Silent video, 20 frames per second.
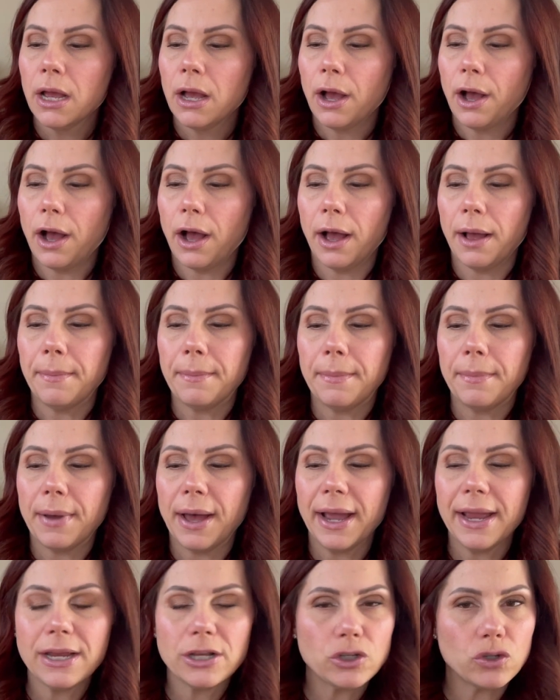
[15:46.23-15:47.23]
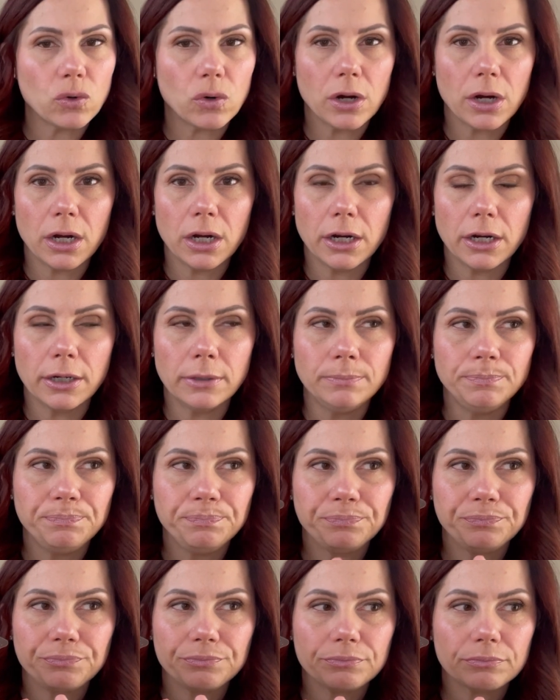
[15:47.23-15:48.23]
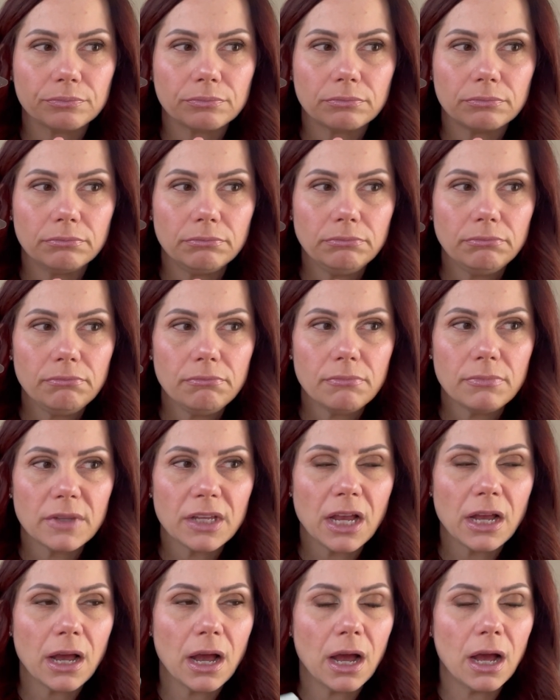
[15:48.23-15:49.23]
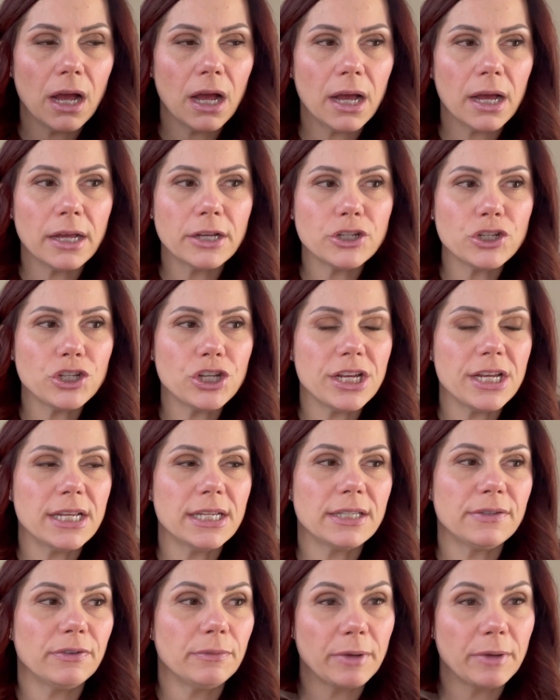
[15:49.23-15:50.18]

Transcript: Um, I adore her. Uh, she's from